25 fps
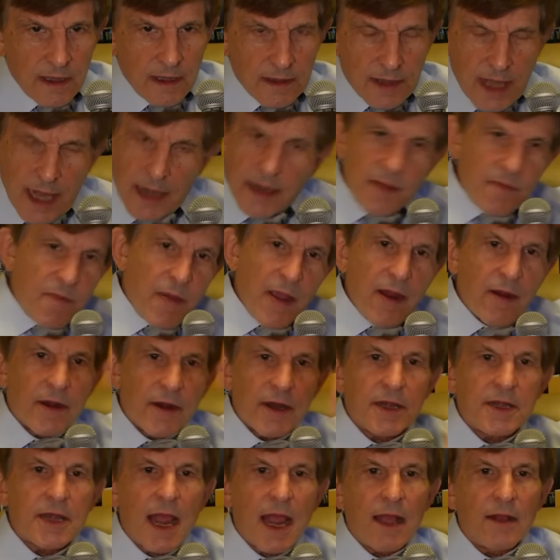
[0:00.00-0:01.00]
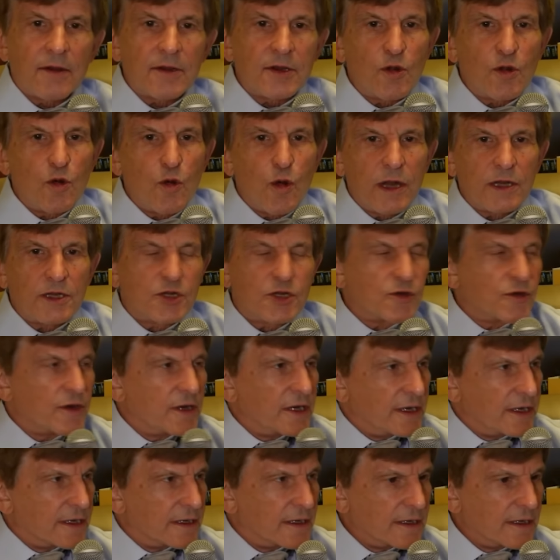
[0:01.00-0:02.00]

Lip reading: Then he pared it down to $1 trillion.